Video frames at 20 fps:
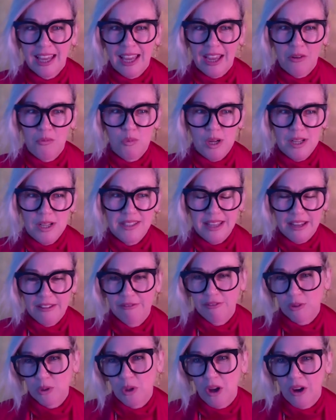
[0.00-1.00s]
And once they
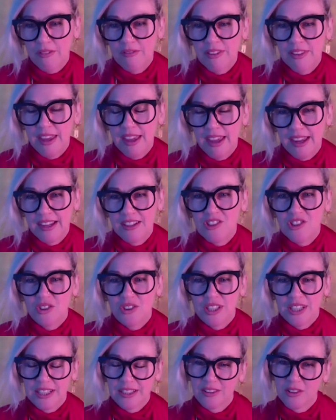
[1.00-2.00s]
fall over the edge
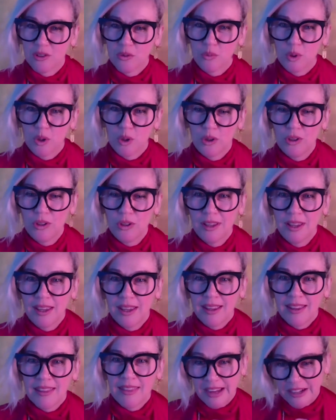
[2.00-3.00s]
or hit the wall,
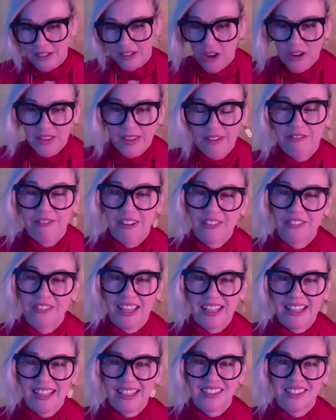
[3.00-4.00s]
they know they found
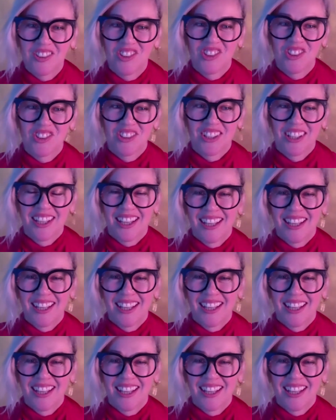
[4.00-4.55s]
their edge.